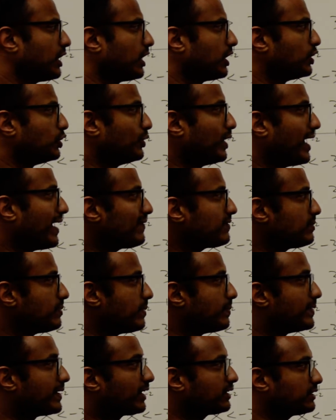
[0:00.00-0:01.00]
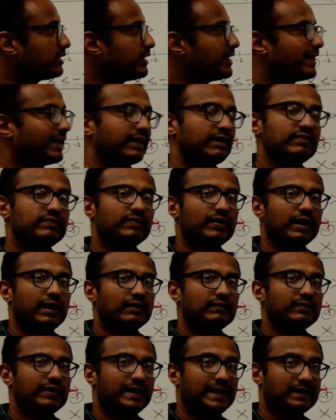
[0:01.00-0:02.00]
you have to be bigger than
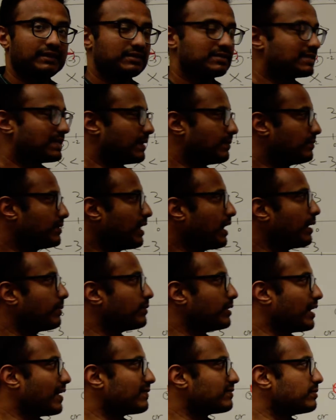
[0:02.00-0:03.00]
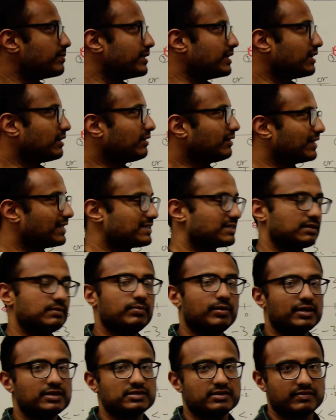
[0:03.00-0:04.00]
-5 and at the same time you have to be less than
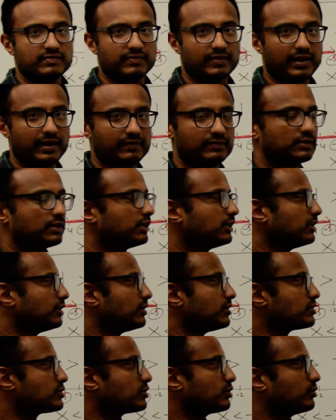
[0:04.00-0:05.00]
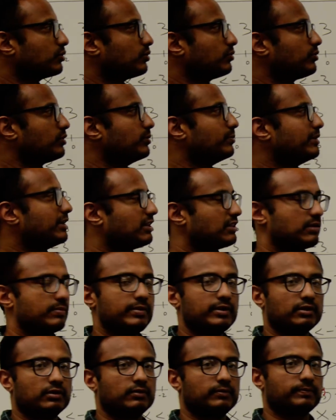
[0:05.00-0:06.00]
+5. So you meet in the
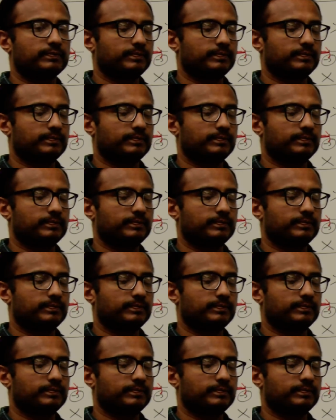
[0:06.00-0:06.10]
middle.